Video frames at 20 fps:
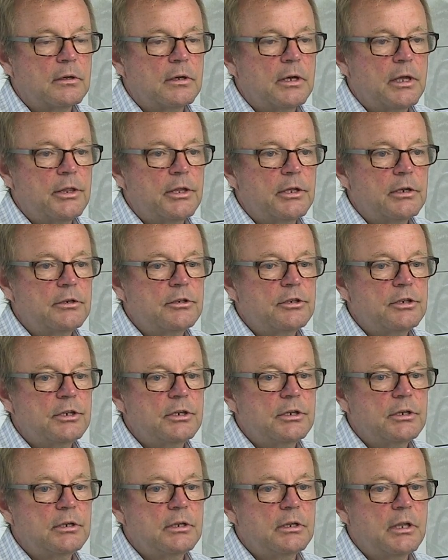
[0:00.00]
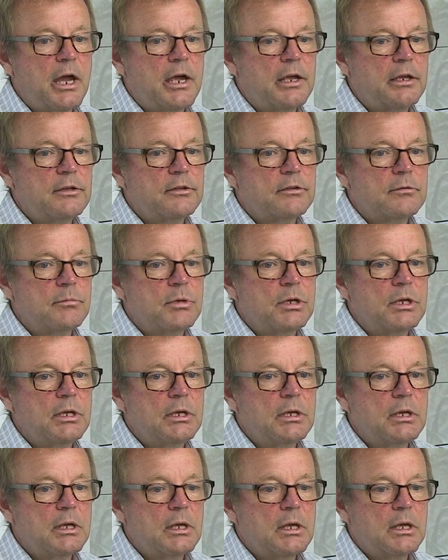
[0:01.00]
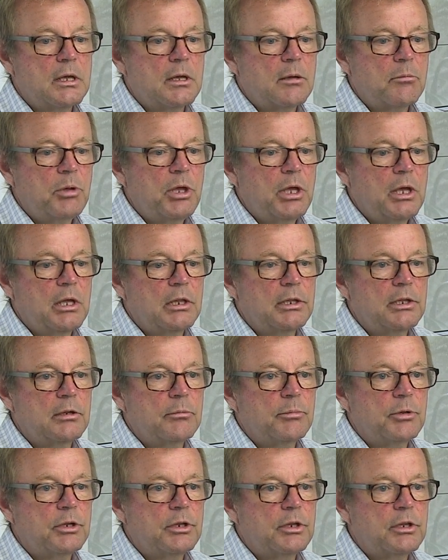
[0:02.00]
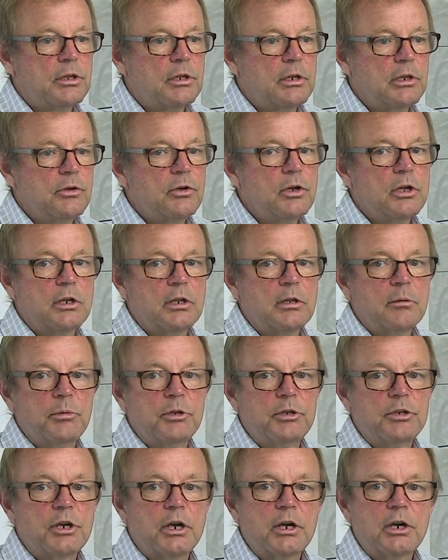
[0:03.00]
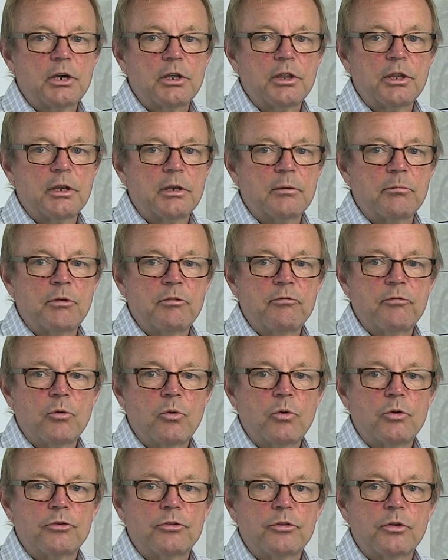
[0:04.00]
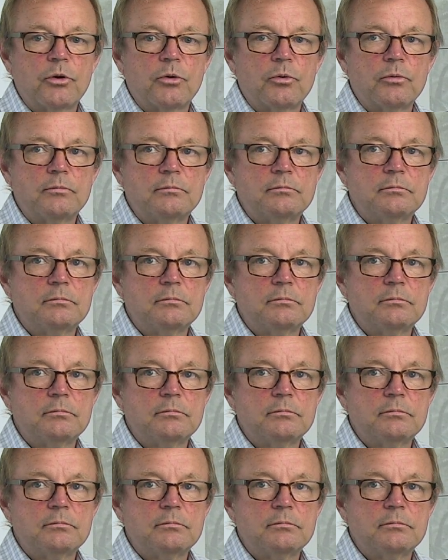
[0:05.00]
and then she likes me being look a little bit younger than before. So,